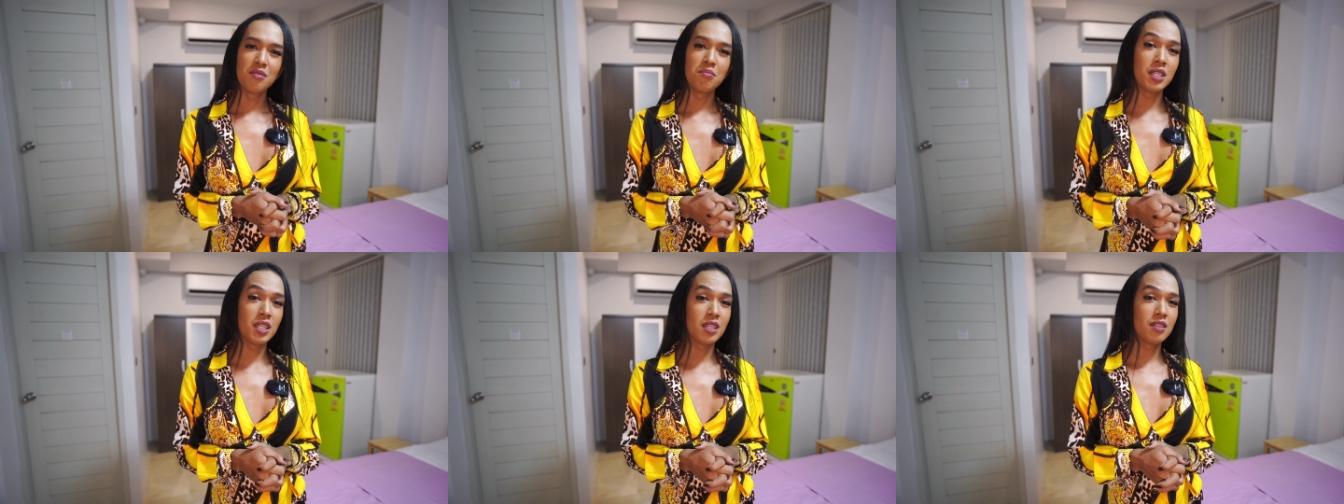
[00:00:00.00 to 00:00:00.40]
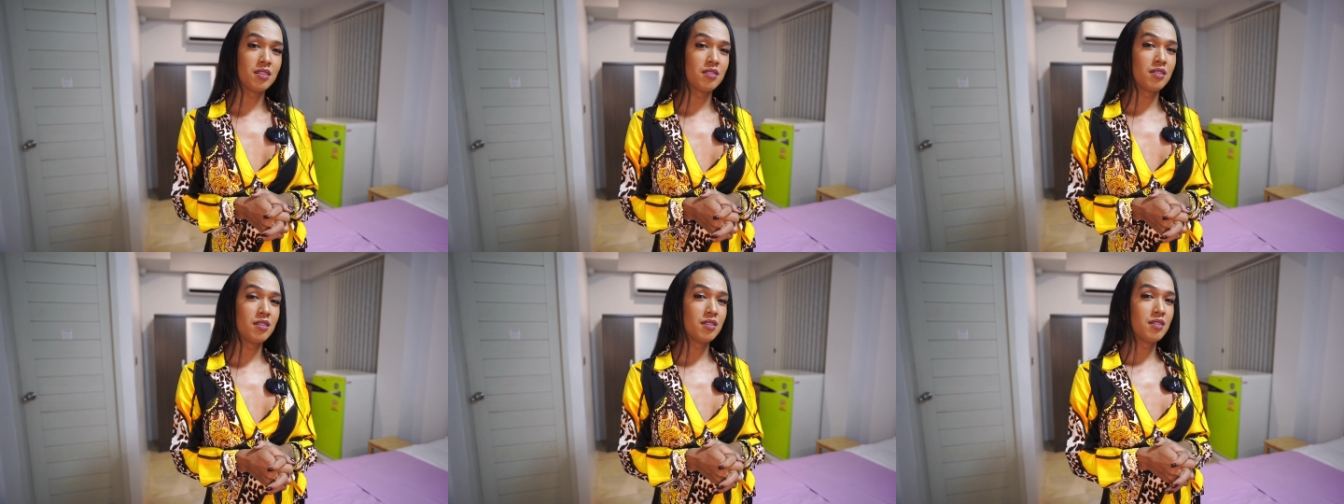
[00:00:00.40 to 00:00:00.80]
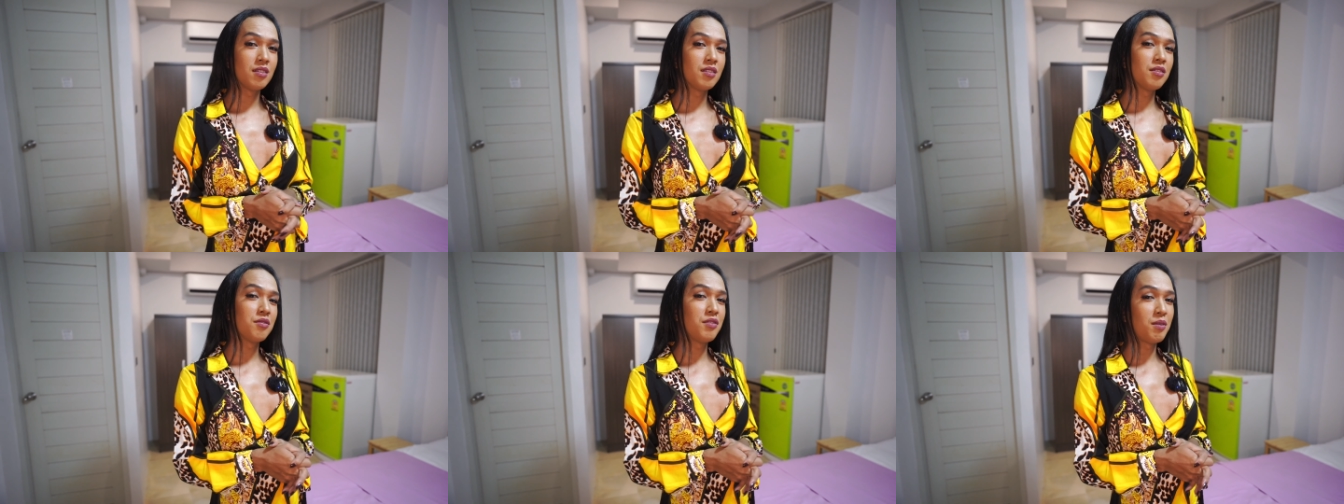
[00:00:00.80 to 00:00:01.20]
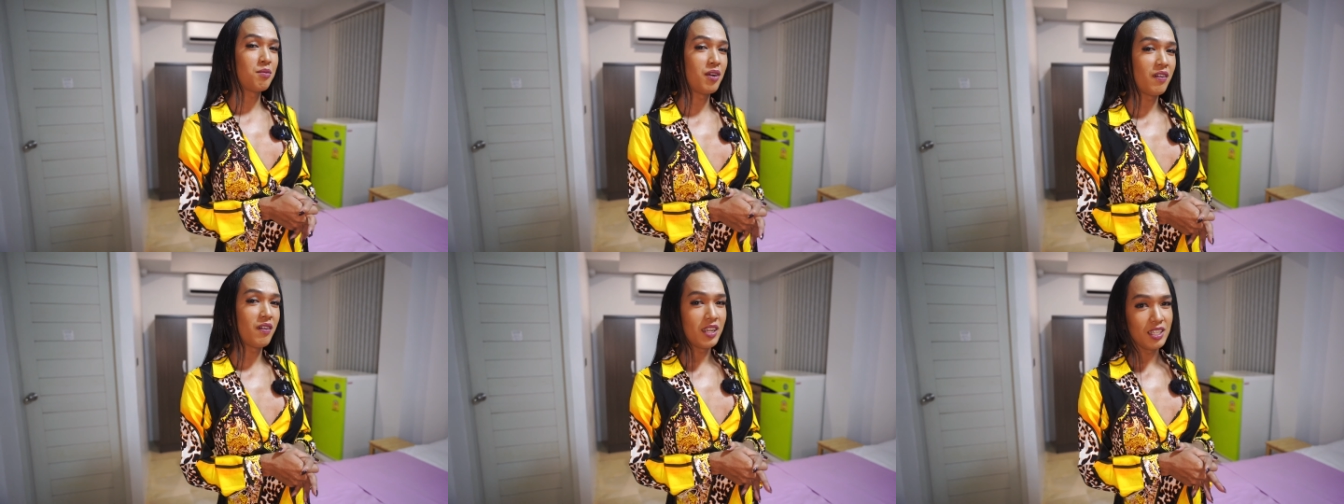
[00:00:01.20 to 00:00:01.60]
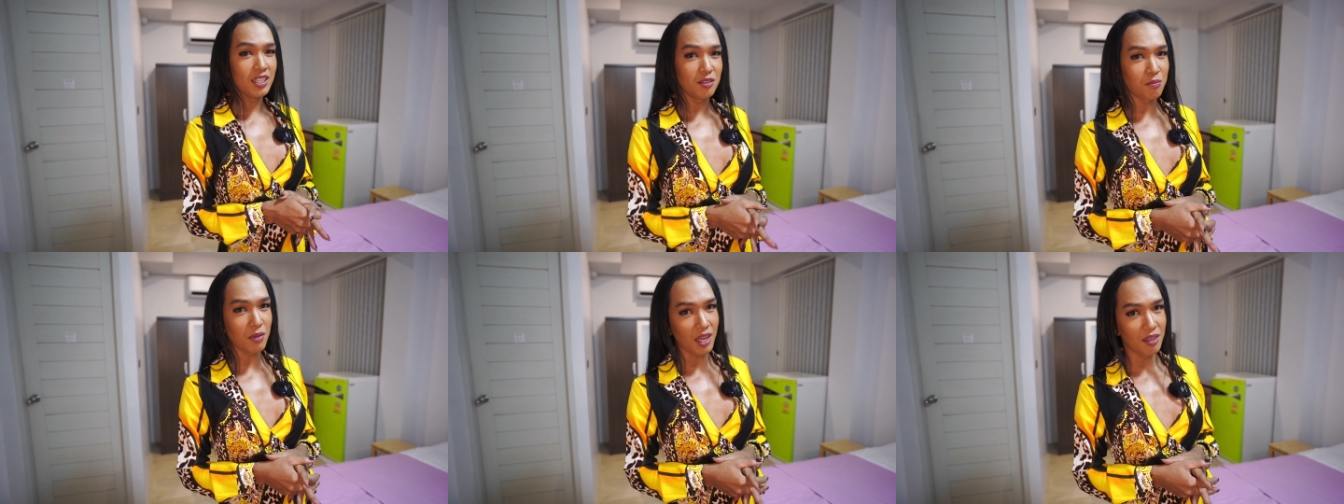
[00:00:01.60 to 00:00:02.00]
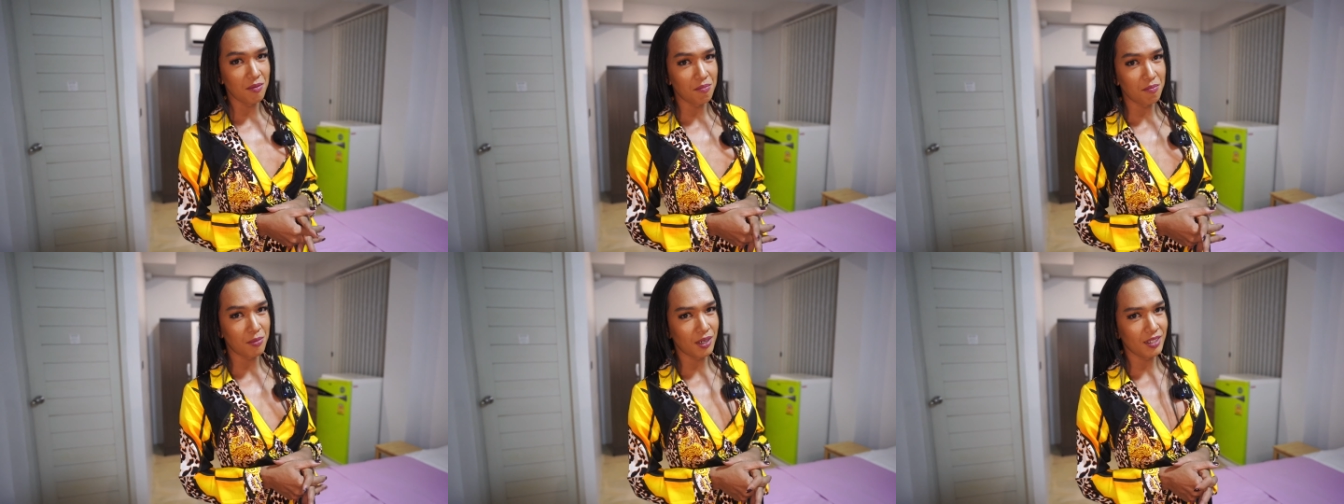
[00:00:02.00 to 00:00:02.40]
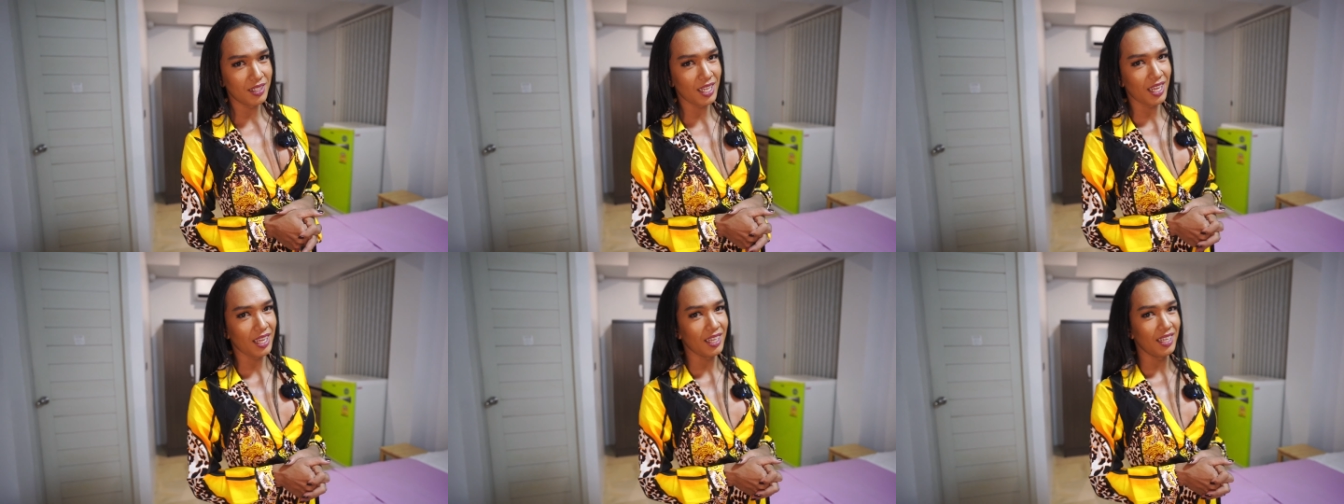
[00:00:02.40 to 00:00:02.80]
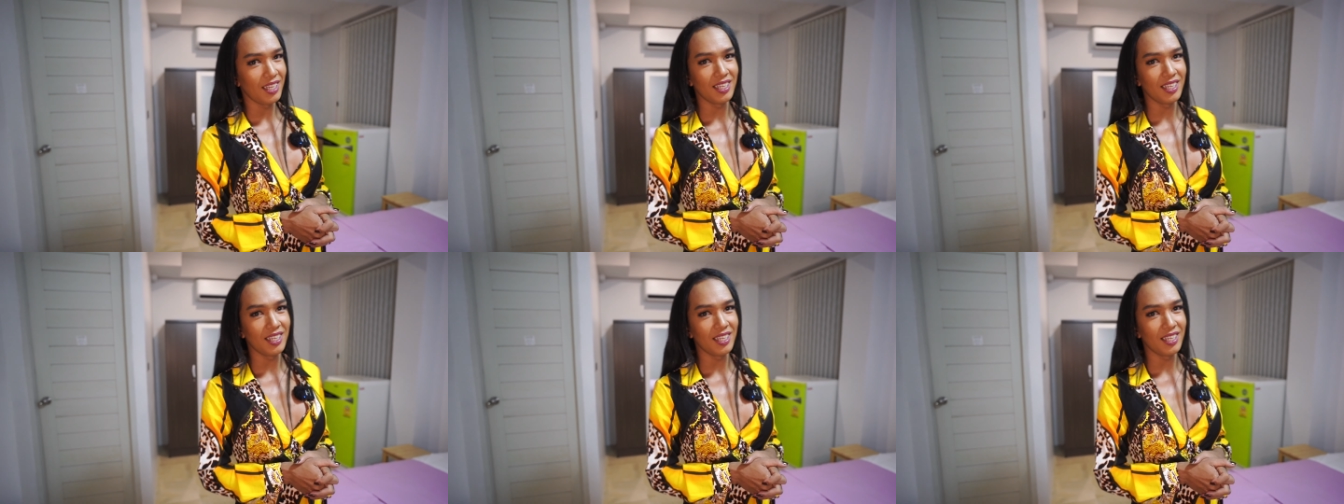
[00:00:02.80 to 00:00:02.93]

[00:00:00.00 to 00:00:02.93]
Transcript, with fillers: Because February is my birthday.